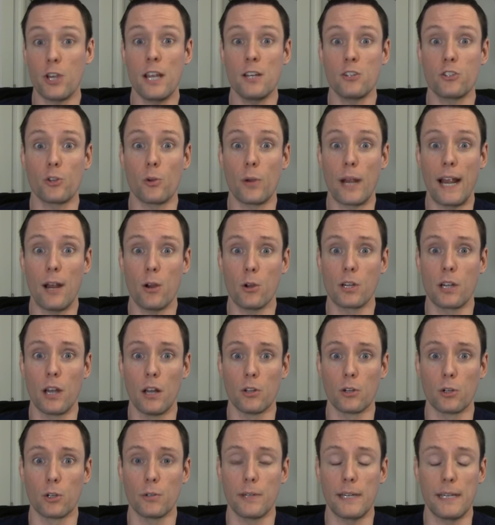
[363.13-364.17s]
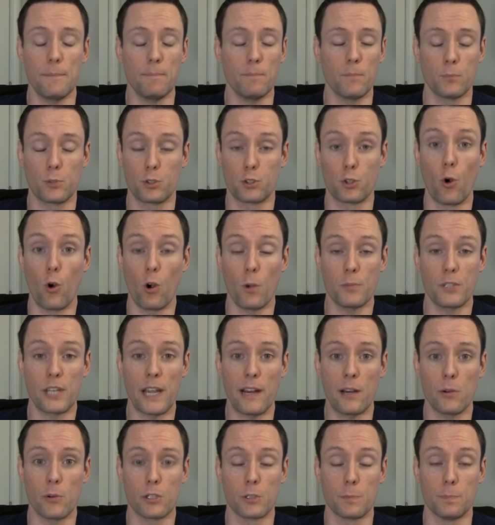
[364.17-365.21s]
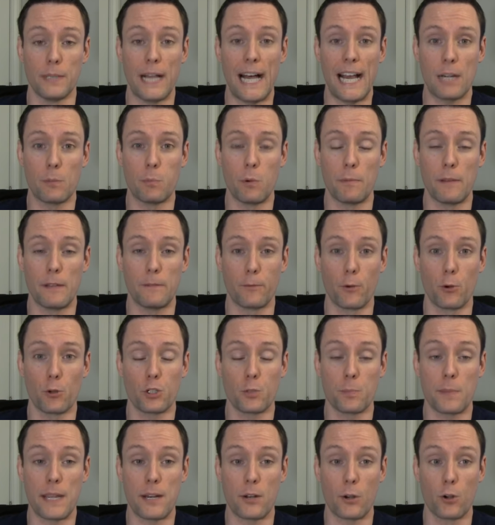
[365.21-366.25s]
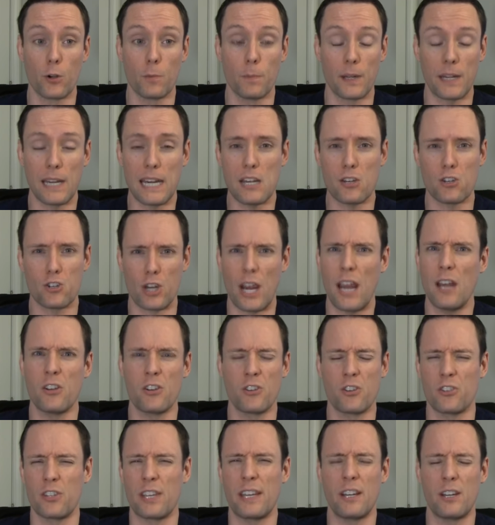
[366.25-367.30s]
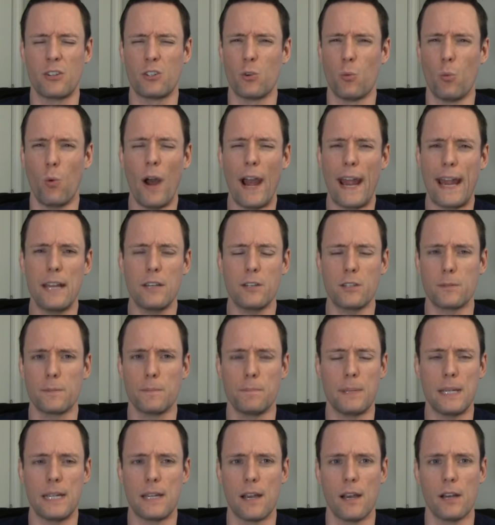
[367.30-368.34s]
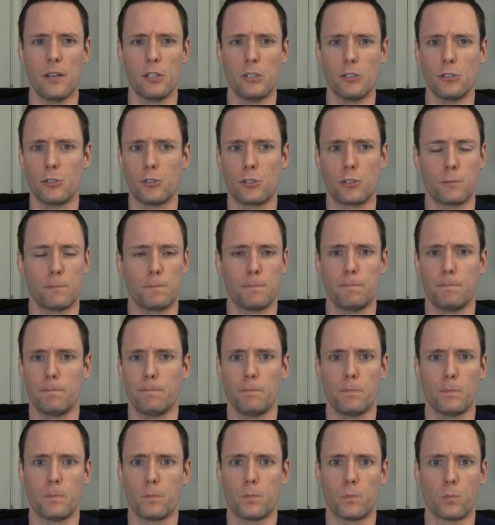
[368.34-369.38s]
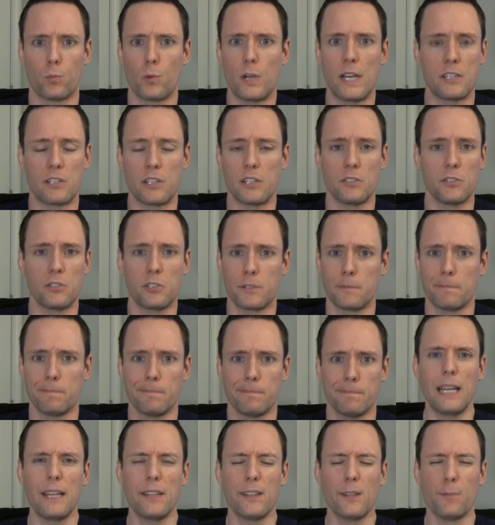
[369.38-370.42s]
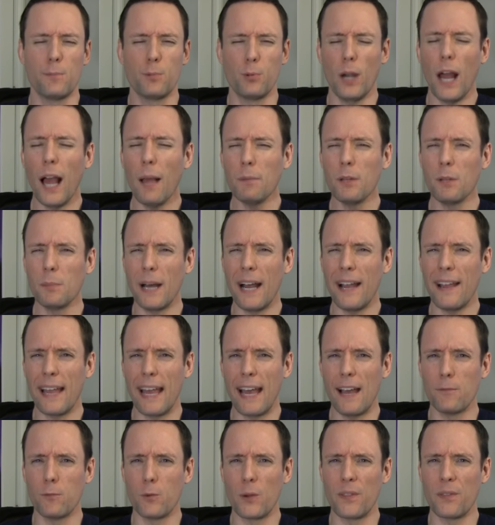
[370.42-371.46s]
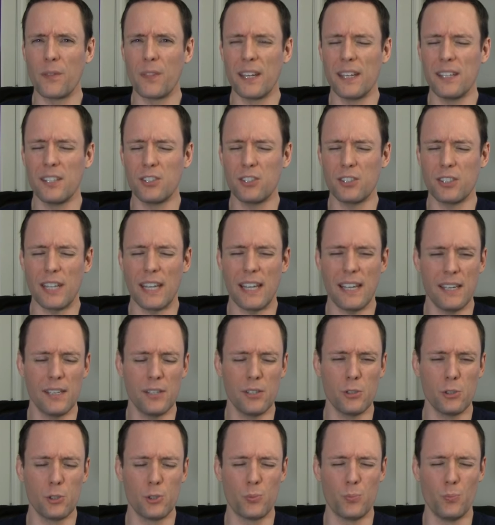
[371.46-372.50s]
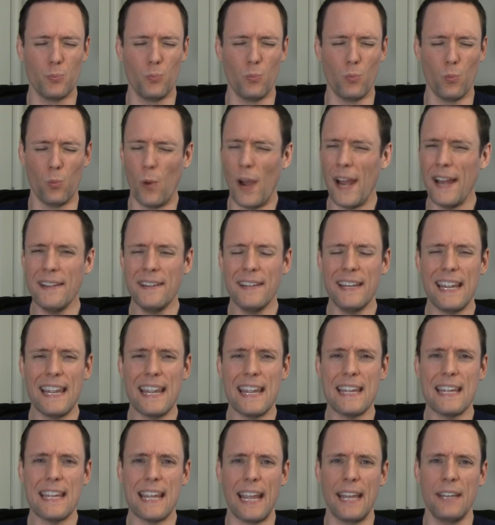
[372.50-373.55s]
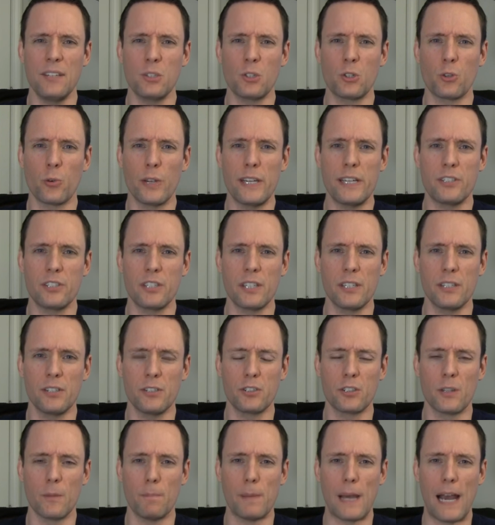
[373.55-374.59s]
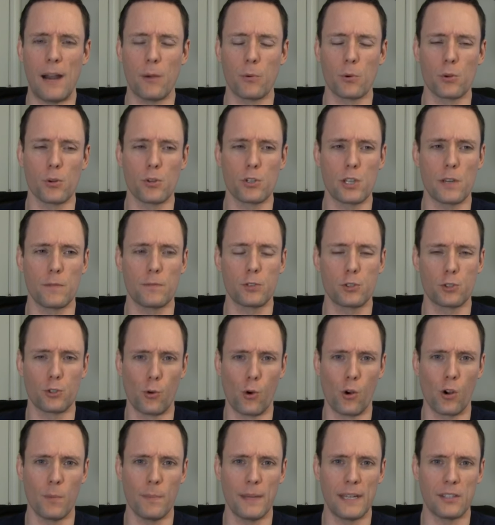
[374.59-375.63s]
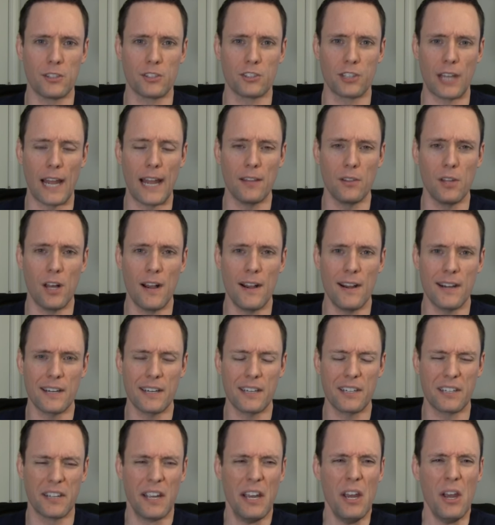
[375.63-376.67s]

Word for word: change their hair color. He, Storm's hair is black when we first meet her, but he changes it into white because reasons. And the problem I have with this is when he increases the powers of Storm and Psylocke,